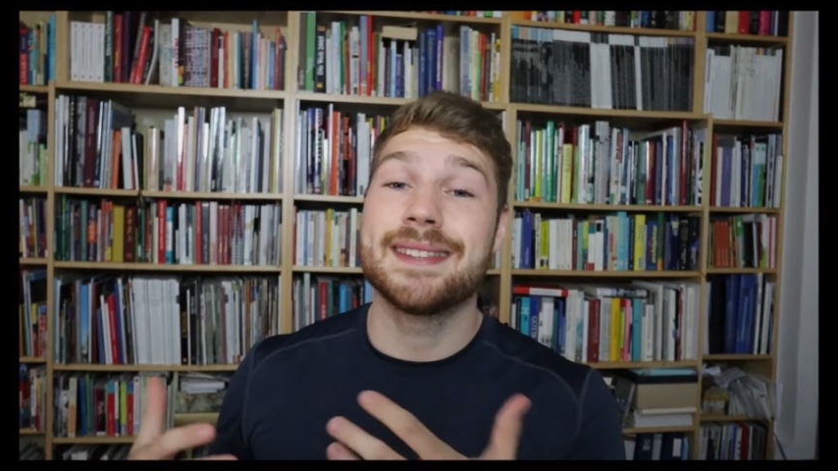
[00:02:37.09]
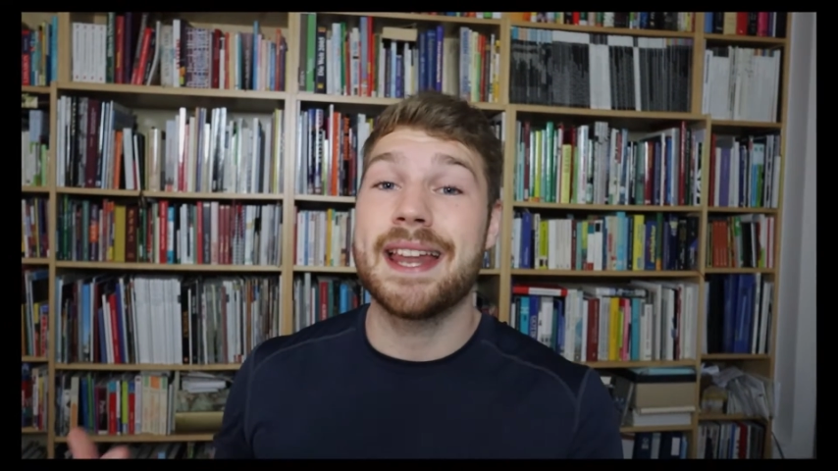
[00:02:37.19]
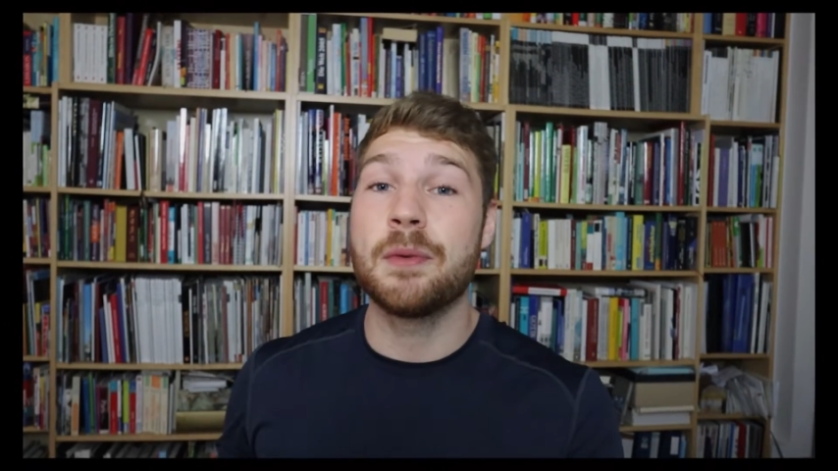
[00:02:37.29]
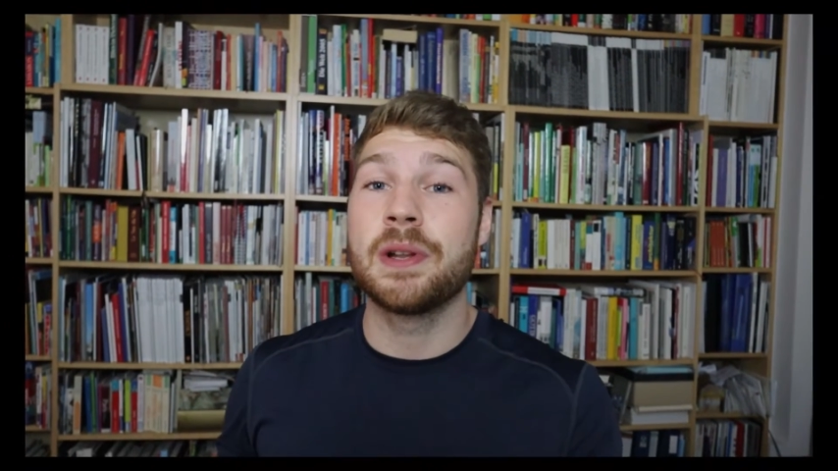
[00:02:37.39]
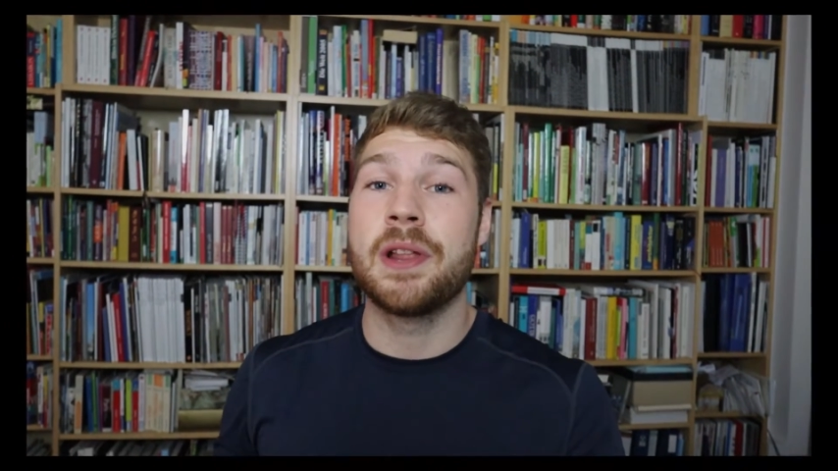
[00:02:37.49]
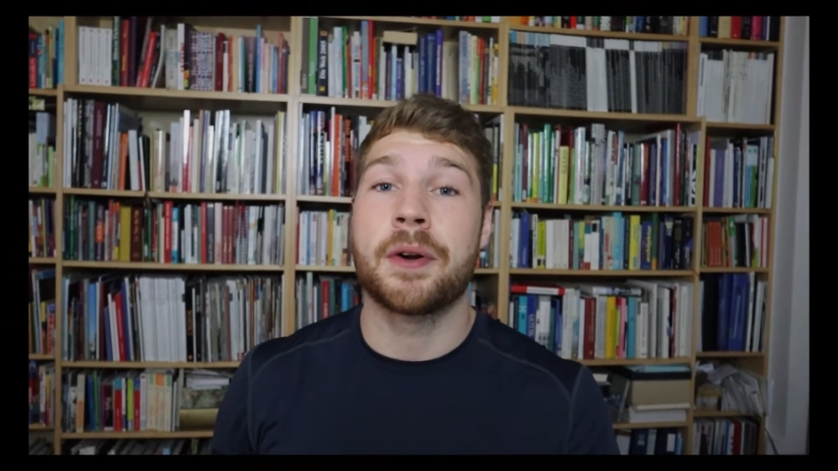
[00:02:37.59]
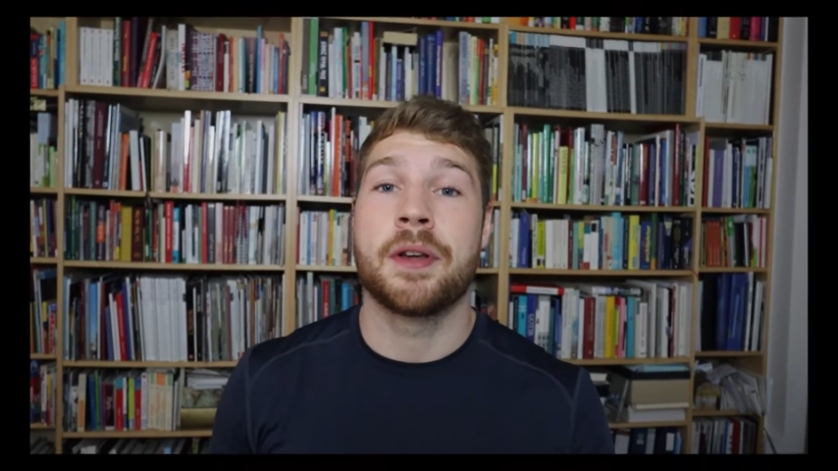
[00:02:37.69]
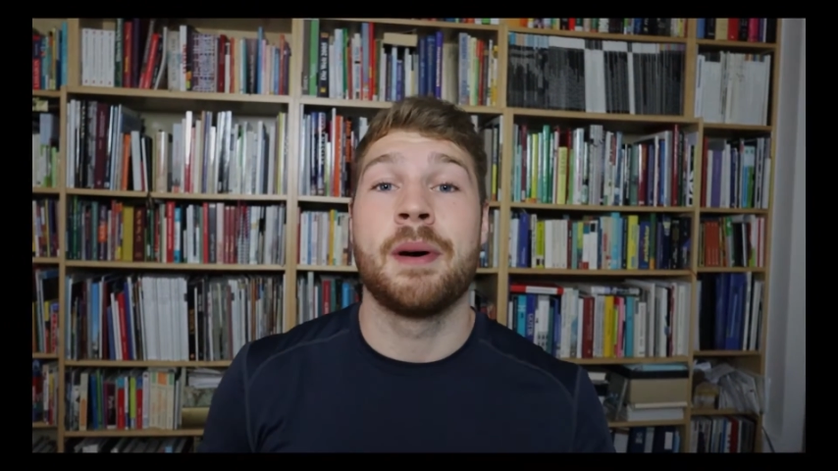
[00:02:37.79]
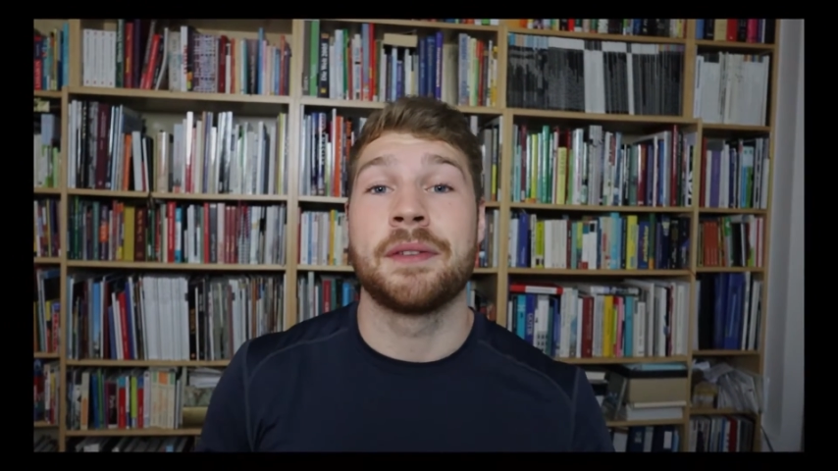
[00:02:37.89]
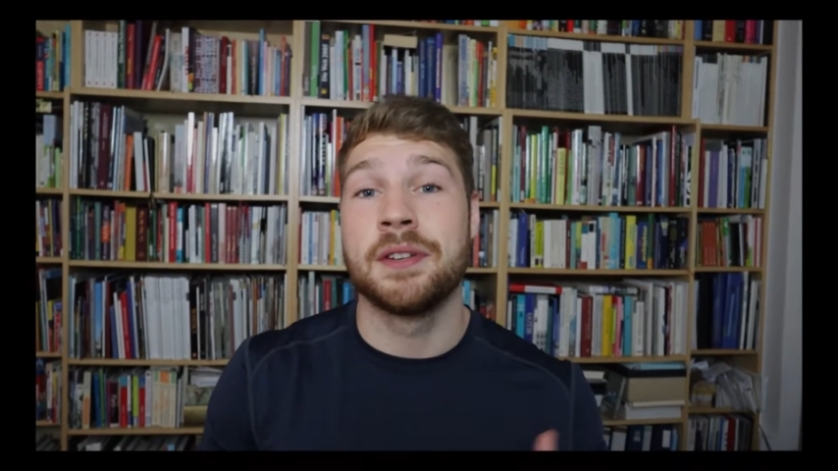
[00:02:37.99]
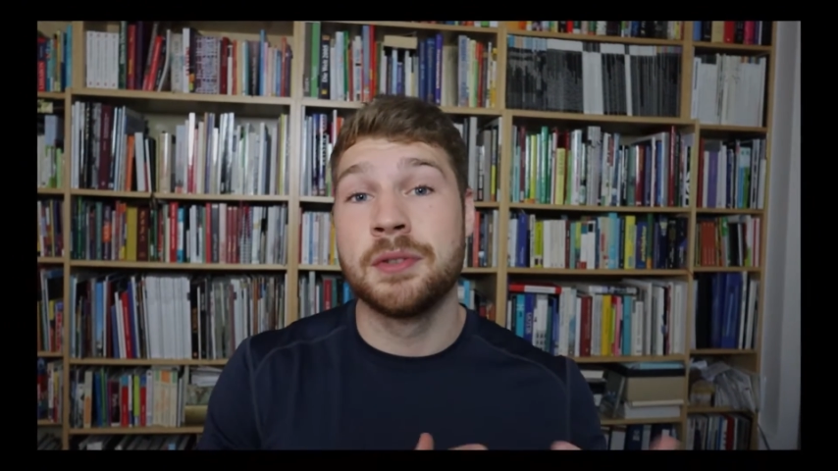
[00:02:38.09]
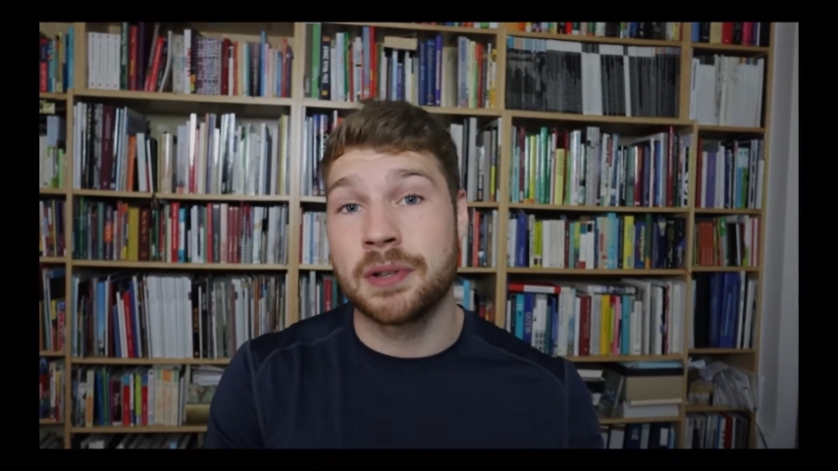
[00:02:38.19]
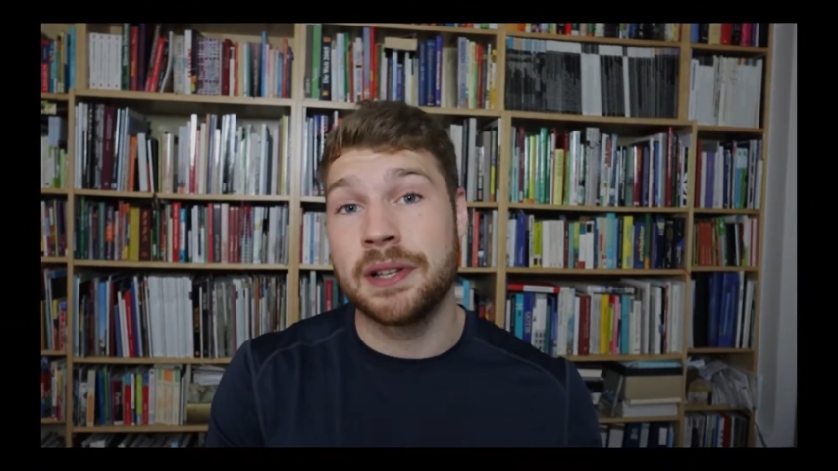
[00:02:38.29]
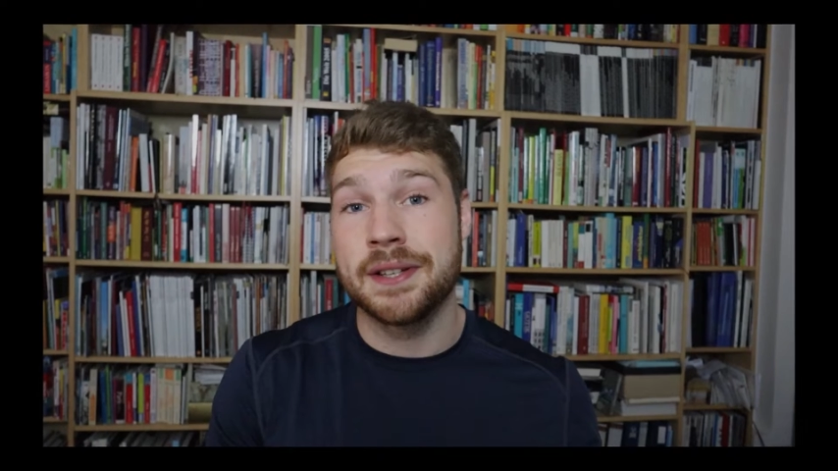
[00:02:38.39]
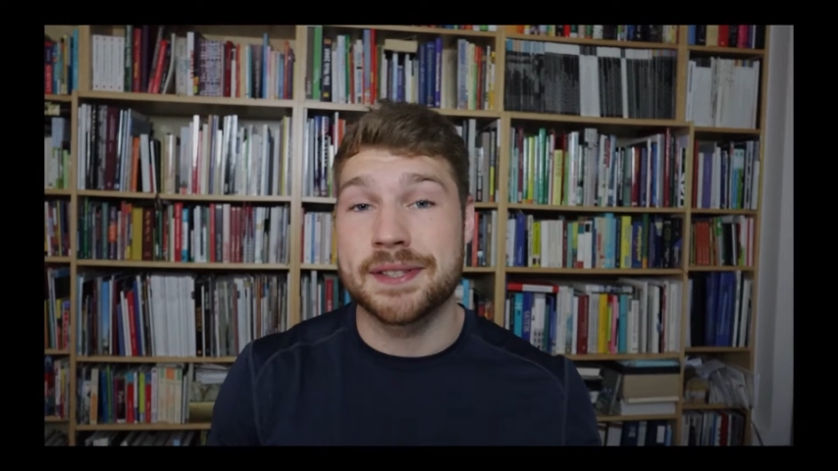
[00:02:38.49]
then we learn about the
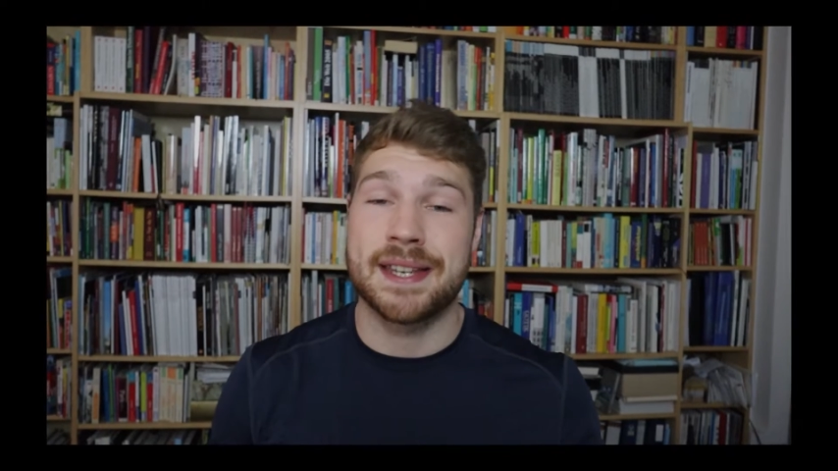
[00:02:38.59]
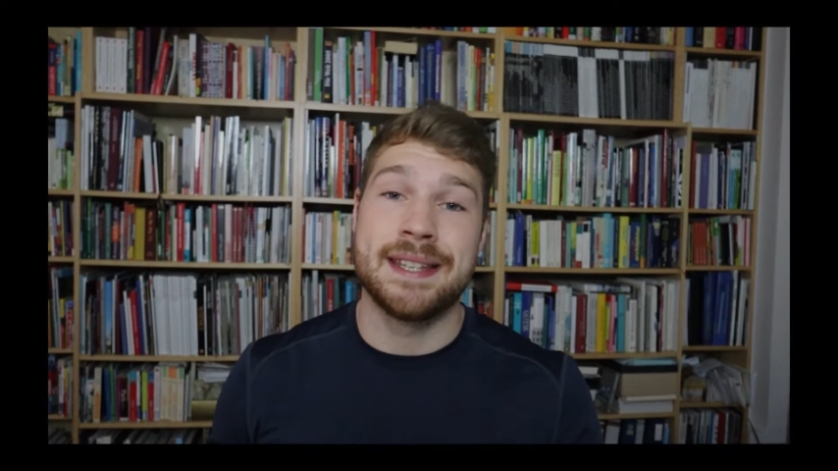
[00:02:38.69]
nucleus